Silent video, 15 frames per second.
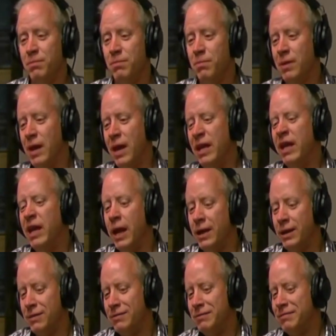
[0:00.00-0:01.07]
And
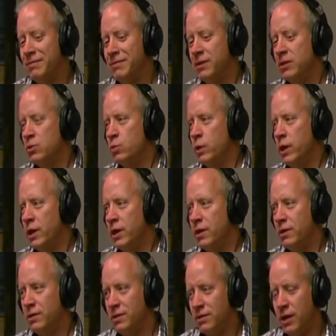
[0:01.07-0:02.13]
yet this
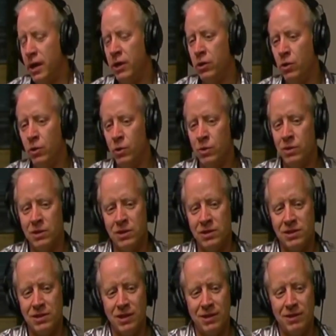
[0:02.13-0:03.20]
week, Idaho
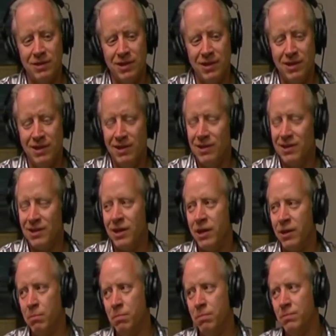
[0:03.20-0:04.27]
is kind
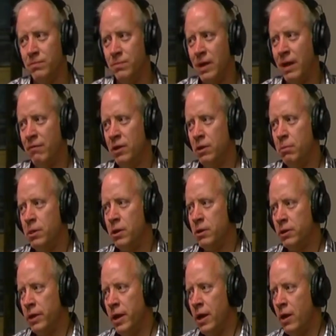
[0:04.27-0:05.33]
of having to buckle
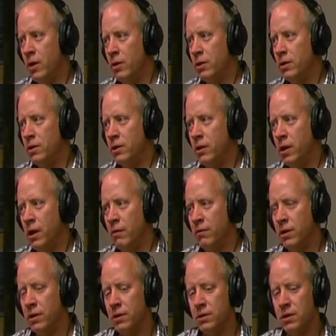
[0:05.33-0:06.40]
down. They're
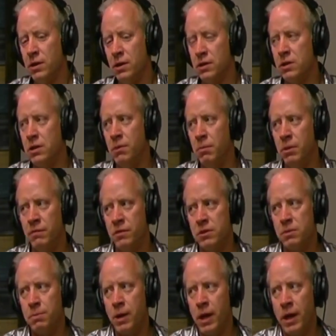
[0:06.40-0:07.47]
having a bit of a
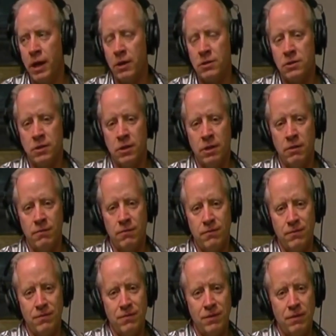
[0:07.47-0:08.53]
spike, so
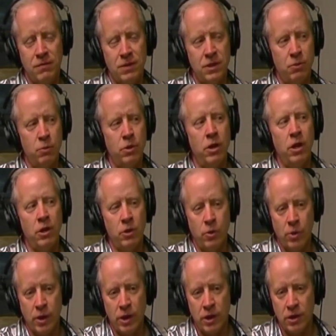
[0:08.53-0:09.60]
they've said we're not
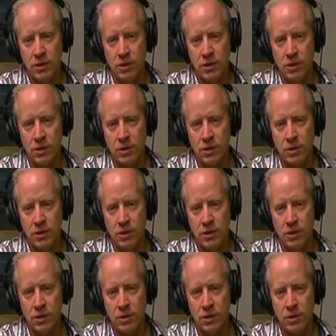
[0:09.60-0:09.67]
going into